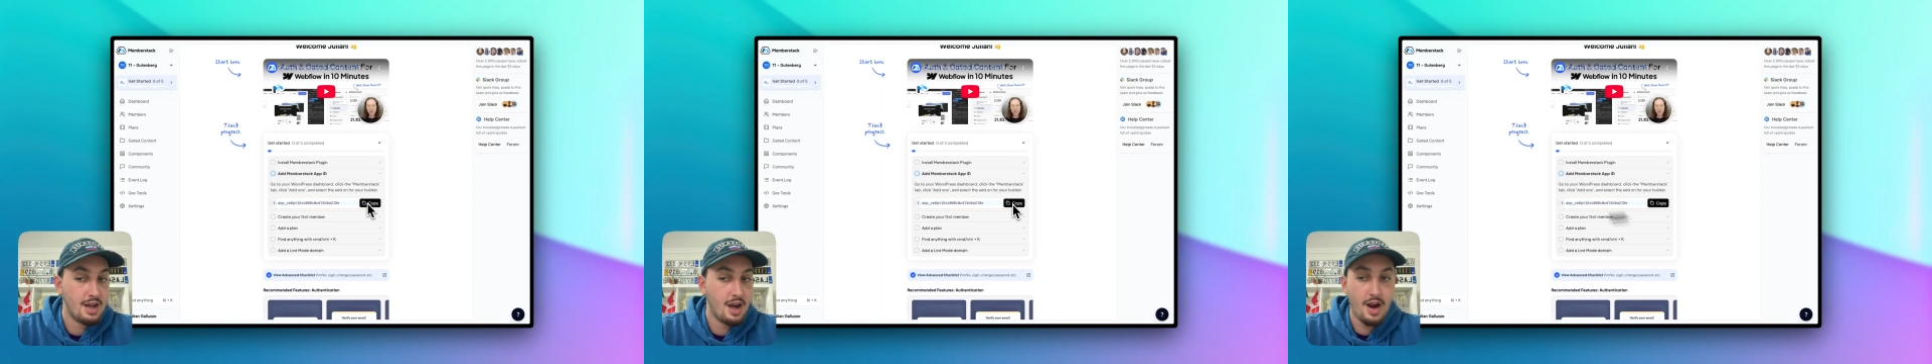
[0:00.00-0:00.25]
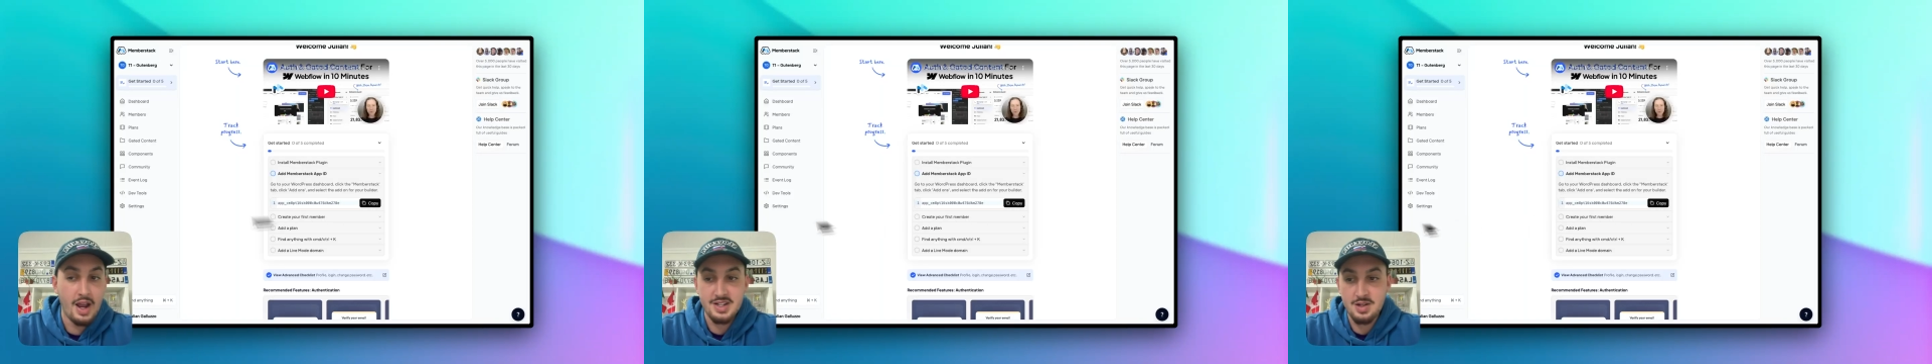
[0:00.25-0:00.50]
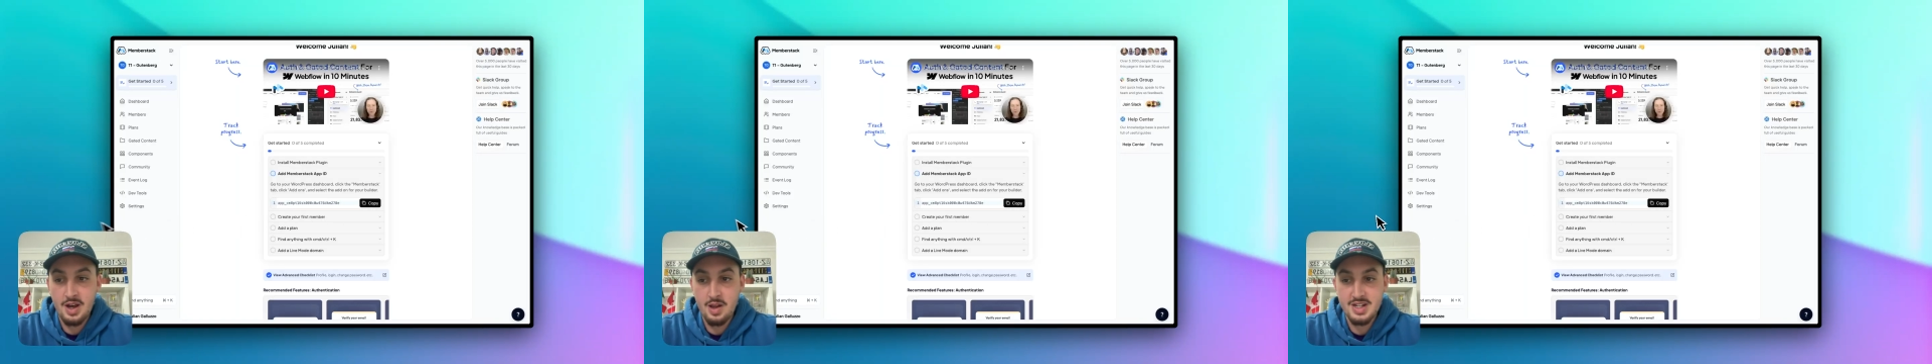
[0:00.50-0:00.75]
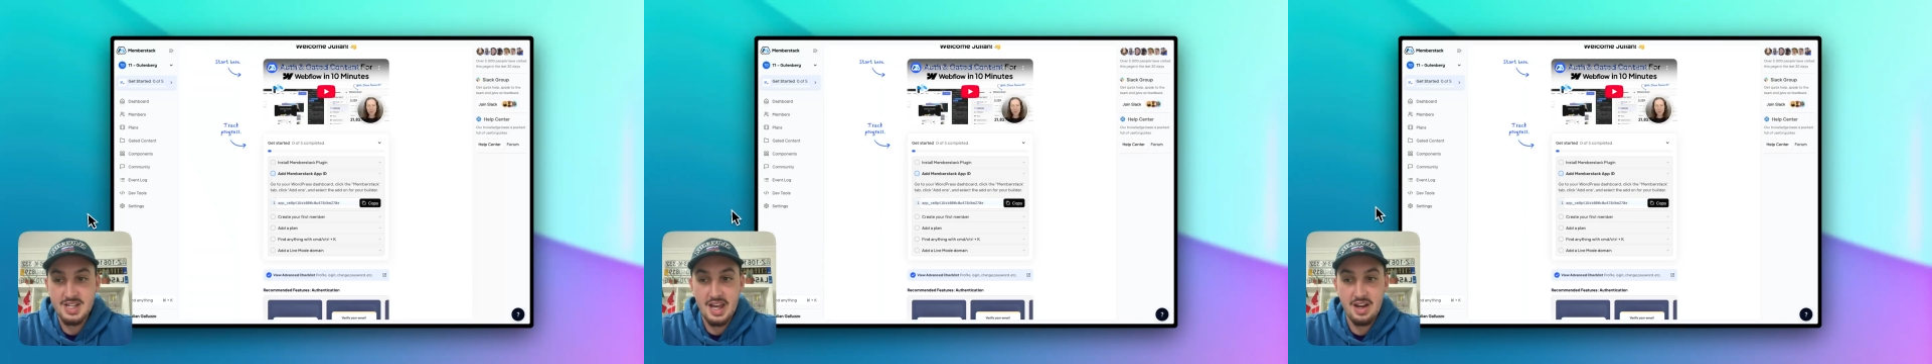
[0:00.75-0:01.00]
All right, so now
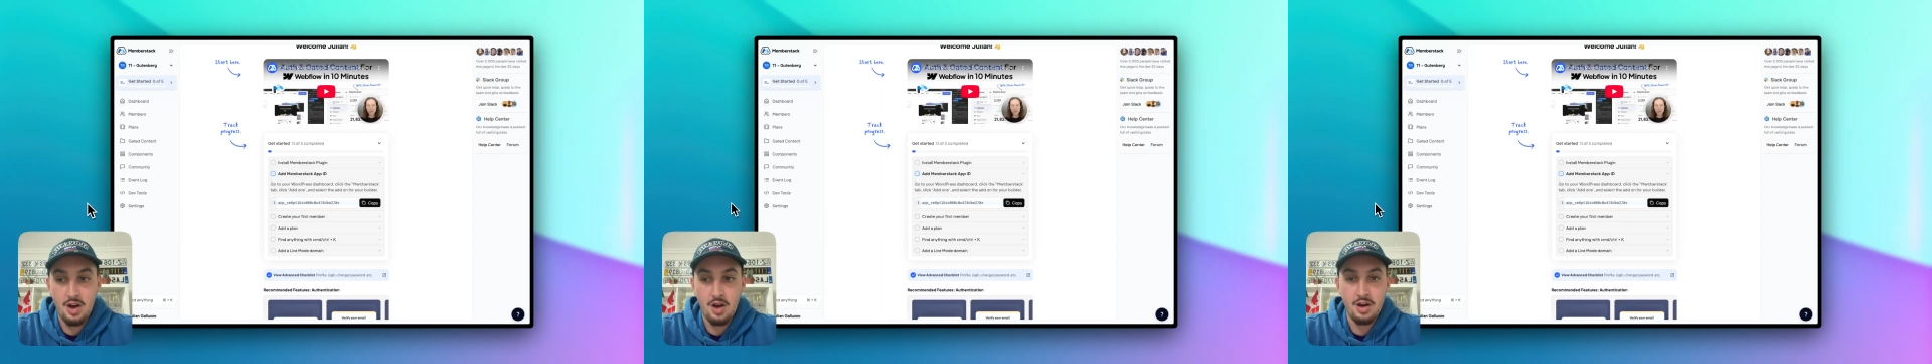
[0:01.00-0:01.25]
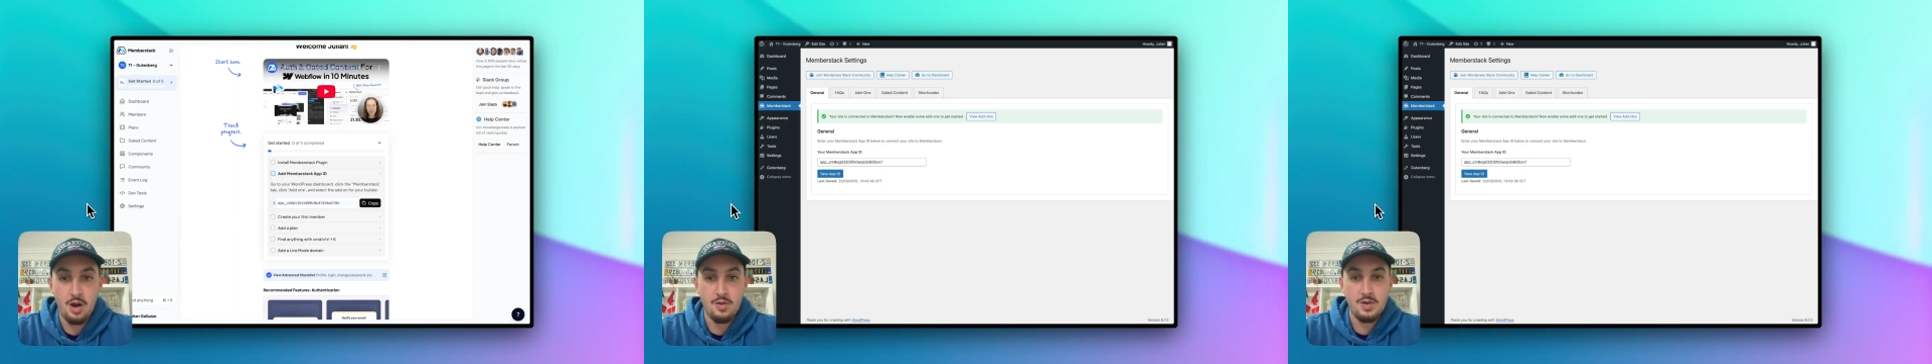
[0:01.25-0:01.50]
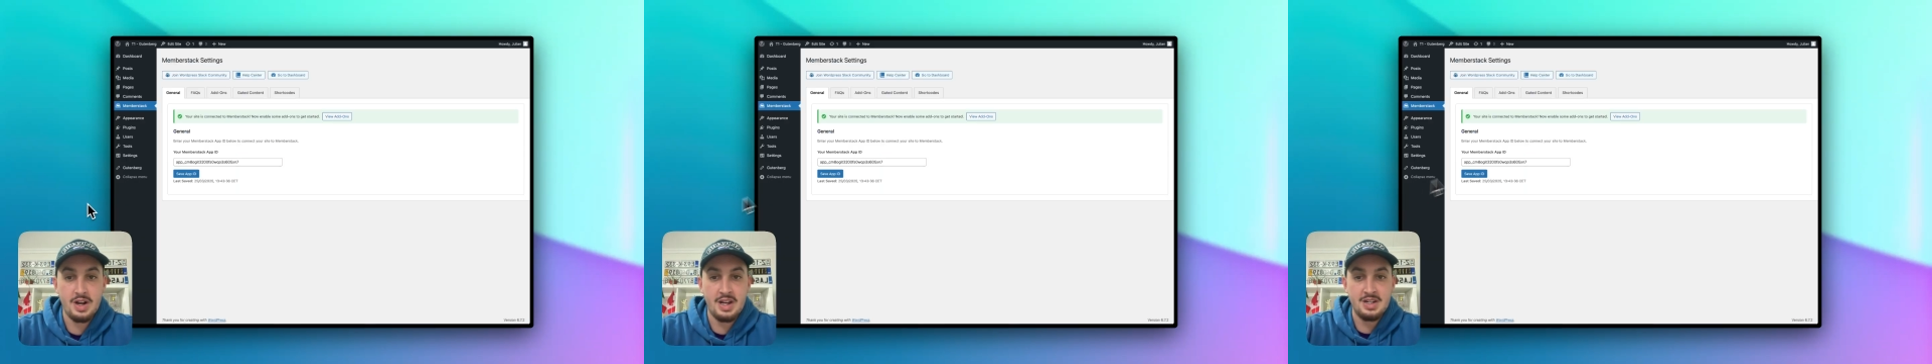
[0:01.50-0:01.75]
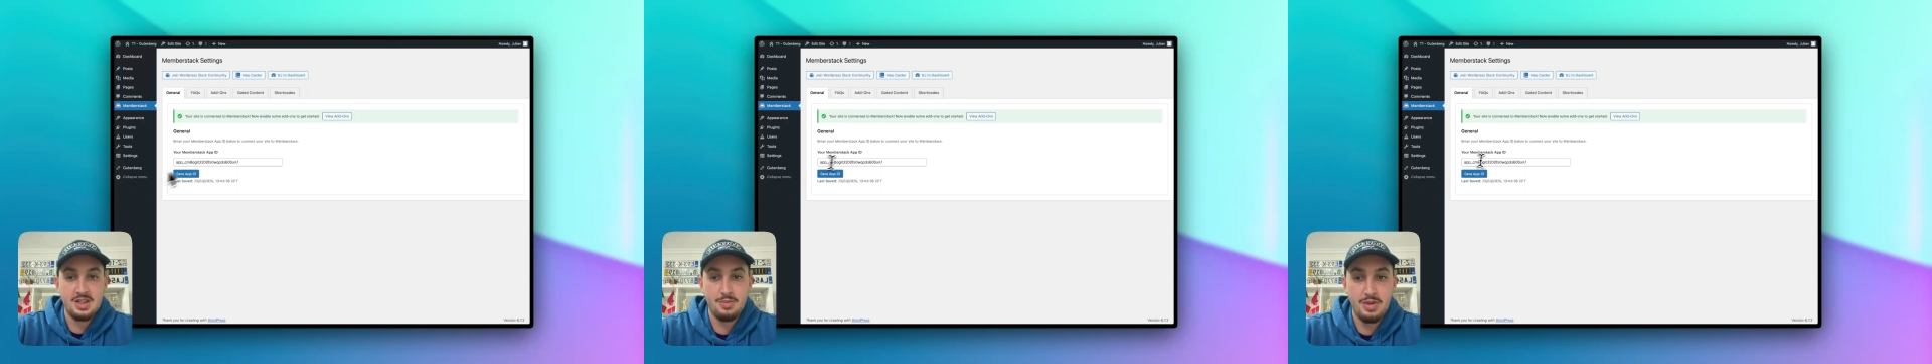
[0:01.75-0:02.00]
let's head on over
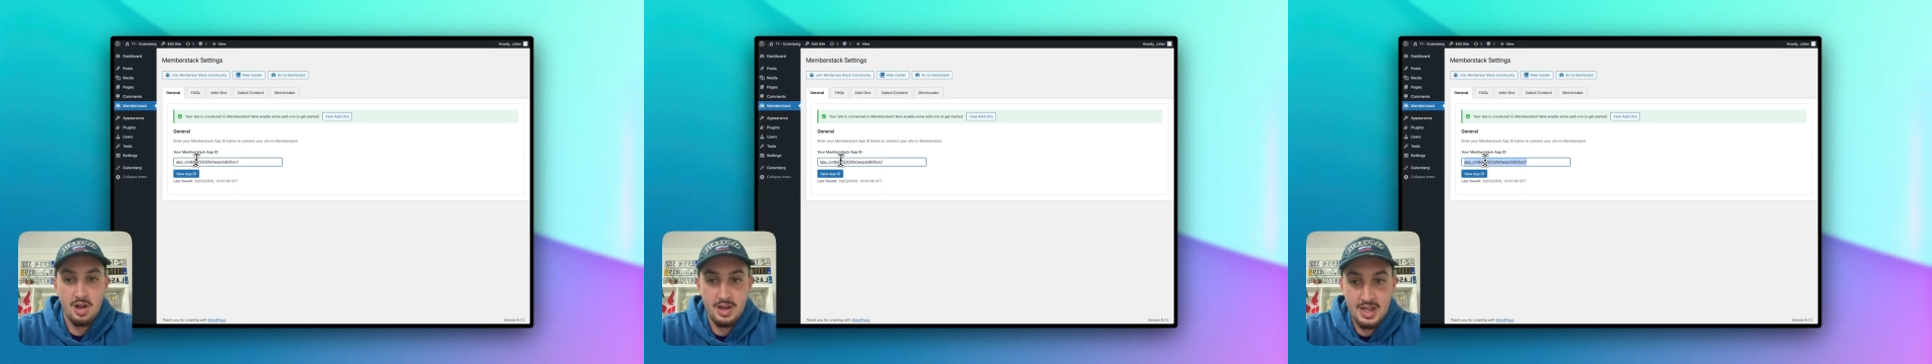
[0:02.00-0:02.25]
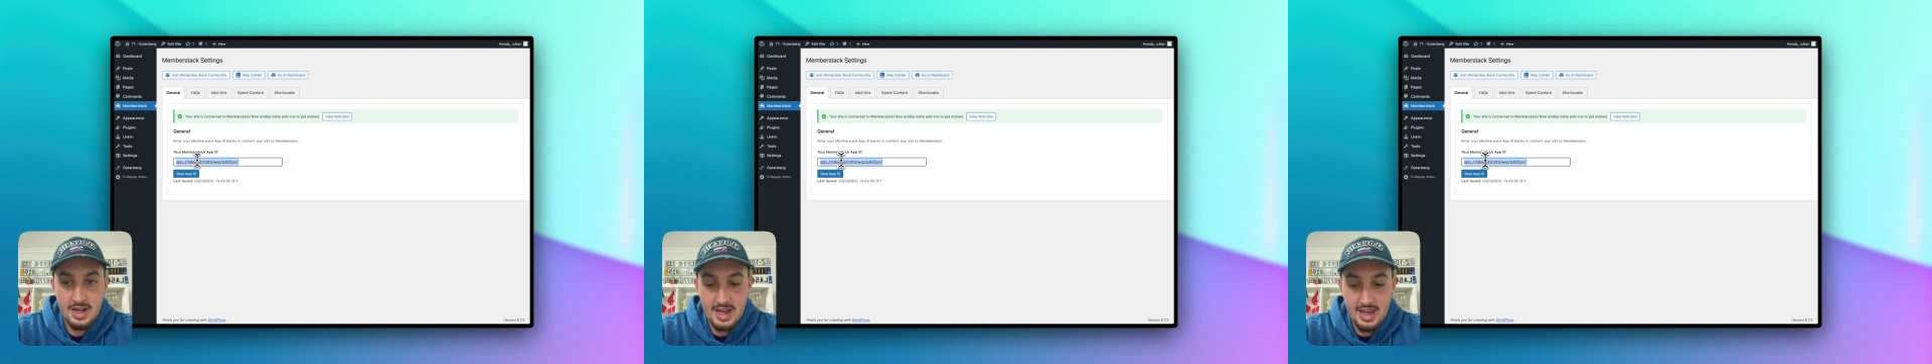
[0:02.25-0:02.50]
into the plugin